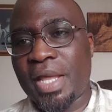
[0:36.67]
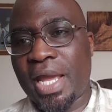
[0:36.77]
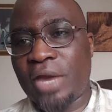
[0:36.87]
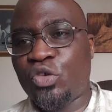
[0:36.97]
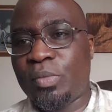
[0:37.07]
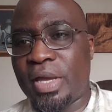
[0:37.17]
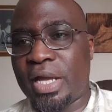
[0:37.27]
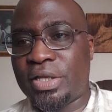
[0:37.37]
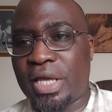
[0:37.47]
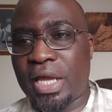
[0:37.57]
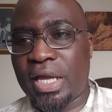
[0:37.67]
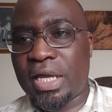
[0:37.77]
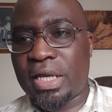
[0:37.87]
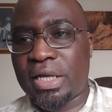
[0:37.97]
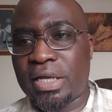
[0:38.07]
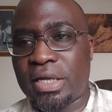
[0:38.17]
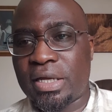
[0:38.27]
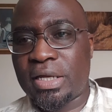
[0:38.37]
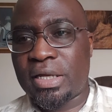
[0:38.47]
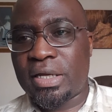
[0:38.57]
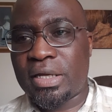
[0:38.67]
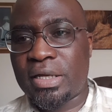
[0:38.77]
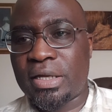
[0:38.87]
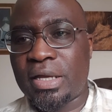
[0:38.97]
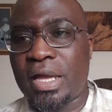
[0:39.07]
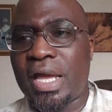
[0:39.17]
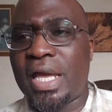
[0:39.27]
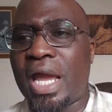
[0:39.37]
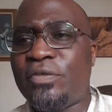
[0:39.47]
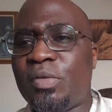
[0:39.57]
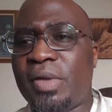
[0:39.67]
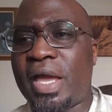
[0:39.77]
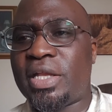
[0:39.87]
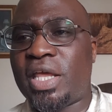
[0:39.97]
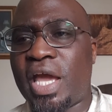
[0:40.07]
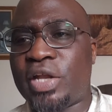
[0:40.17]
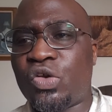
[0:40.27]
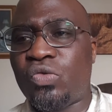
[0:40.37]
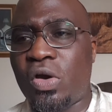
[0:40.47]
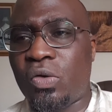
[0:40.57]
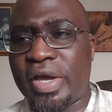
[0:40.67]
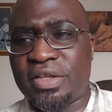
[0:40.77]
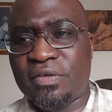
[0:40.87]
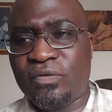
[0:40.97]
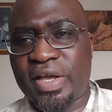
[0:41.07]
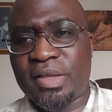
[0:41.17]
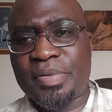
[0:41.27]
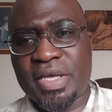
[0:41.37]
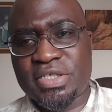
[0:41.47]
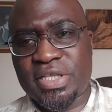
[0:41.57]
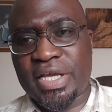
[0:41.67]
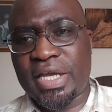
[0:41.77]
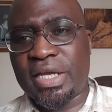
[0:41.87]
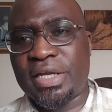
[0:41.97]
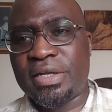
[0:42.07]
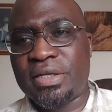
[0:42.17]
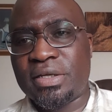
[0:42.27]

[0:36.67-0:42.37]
Every man can. Every man can grow and develop his land,